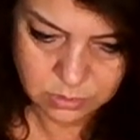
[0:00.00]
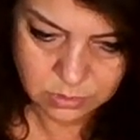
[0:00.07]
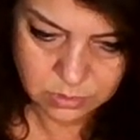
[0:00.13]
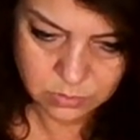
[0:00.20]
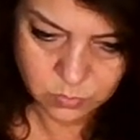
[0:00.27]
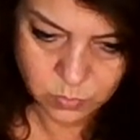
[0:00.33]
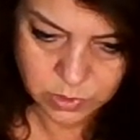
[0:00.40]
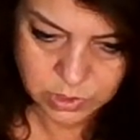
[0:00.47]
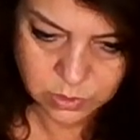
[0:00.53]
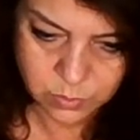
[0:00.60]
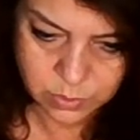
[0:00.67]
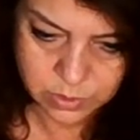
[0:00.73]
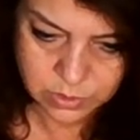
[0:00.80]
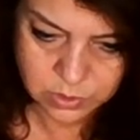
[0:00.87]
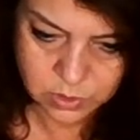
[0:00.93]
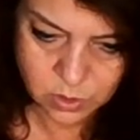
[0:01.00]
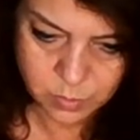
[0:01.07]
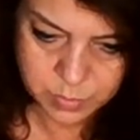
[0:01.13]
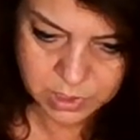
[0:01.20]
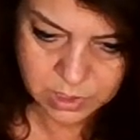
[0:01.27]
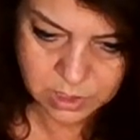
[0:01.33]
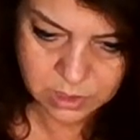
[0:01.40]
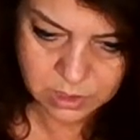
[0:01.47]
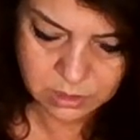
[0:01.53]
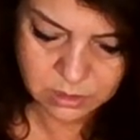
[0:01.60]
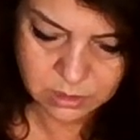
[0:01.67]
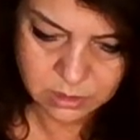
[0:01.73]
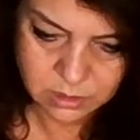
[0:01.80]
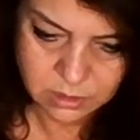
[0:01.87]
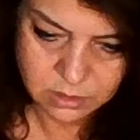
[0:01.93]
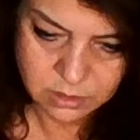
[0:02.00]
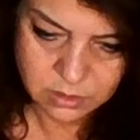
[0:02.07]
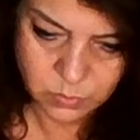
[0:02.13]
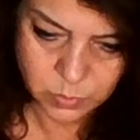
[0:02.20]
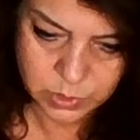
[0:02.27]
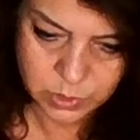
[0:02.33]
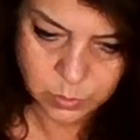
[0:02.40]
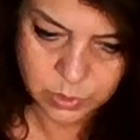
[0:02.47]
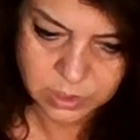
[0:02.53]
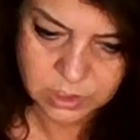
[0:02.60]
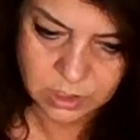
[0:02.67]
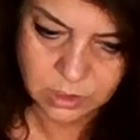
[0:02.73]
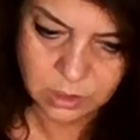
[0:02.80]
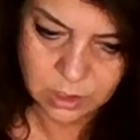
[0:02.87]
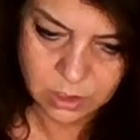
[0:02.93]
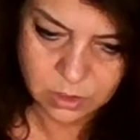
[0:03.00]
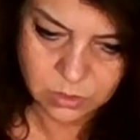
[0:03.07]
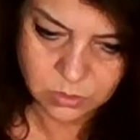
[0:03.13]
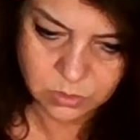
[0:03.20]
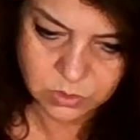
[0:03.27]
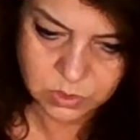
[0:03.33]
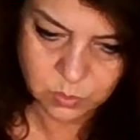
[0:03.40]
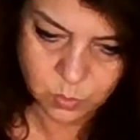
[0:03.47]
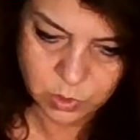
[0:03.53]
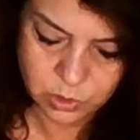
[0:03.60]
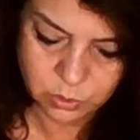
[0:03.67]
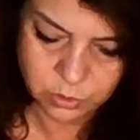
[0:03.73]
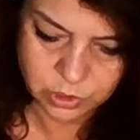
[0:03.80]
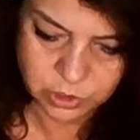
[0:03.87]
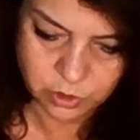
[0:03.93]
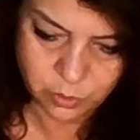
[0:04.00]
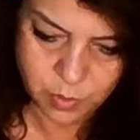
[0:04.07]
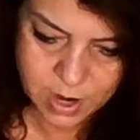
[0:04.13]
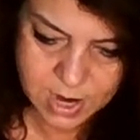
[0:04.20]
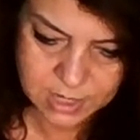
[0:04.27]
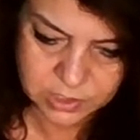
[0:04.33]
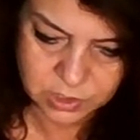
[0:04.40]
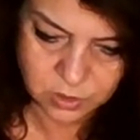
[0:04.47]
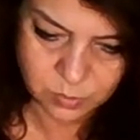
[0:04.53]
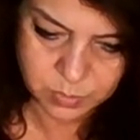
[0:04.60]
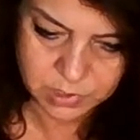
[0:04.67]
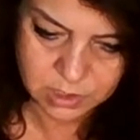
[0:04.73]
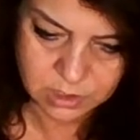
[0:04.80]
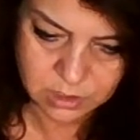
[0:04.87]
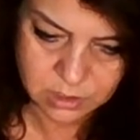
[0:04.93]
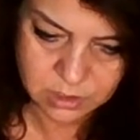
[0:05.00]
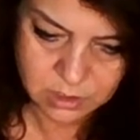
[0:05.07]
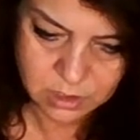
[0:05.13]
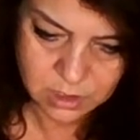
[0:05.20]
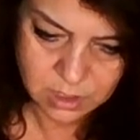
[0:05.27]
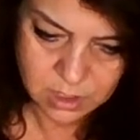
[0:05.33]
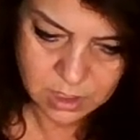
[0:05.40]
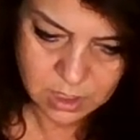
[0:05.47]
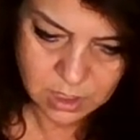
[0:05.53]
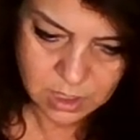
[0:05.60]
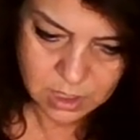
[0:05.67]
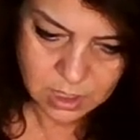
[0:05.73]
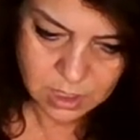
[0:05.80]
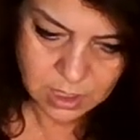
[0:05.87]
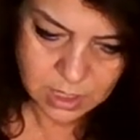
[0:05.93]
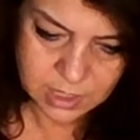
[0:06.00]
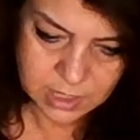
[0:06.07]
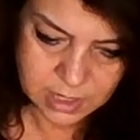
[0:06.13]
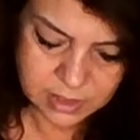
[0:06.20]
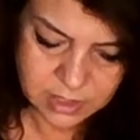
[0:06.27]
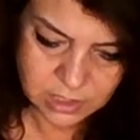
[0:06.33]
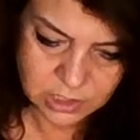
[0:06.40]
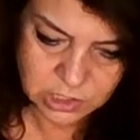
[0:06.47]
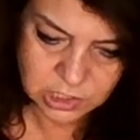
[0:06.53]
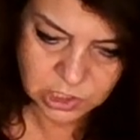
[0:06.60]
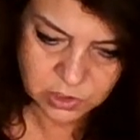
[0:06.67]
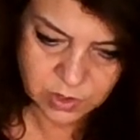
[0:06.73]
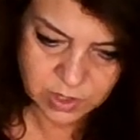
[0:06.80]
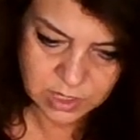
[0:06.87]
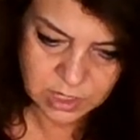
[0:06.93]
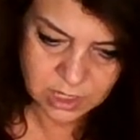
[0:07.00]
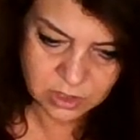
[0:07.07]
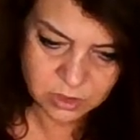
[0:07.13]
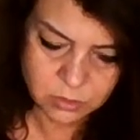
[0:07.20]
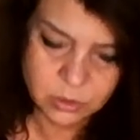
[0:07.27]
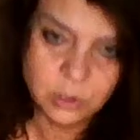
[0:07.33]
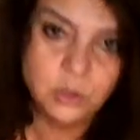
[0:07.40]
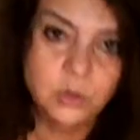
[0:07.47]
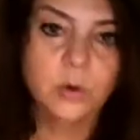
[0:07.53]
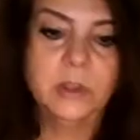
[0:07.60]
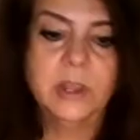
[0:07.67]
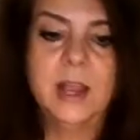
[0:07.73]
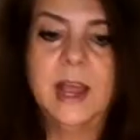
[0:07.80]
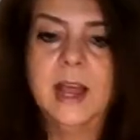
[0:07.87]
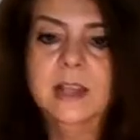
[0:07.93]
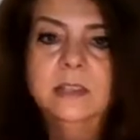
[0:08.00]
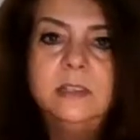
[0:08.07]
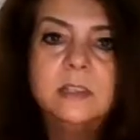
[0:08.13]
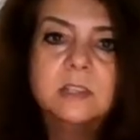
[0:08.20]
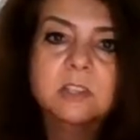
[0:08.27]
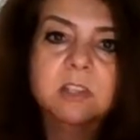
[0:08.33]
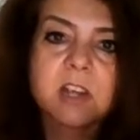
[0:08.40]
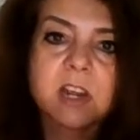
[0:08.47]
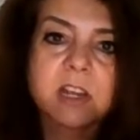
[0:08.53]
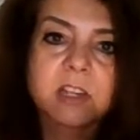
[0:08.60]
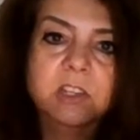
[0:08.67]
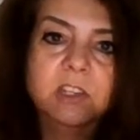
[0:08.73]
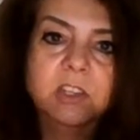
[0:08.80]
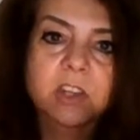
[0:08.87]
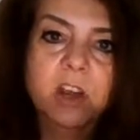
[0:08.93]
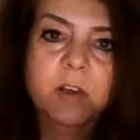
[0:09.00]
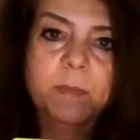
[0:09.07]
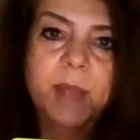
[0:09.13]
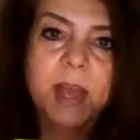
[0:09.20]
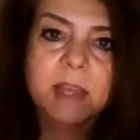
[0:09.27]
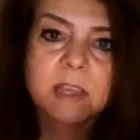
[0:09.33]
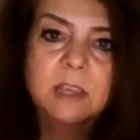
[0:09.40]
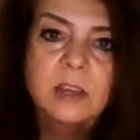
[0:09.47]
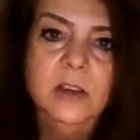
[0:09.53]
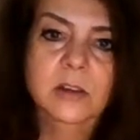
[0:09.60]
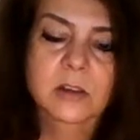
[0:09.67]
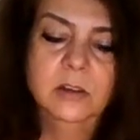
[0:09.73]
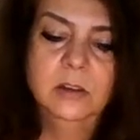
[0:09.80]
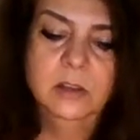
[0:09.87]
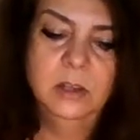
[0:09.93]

one door is open, one door is closed, and one door is cracked open. And I think she's trying to get through the door that has this shiny star back here.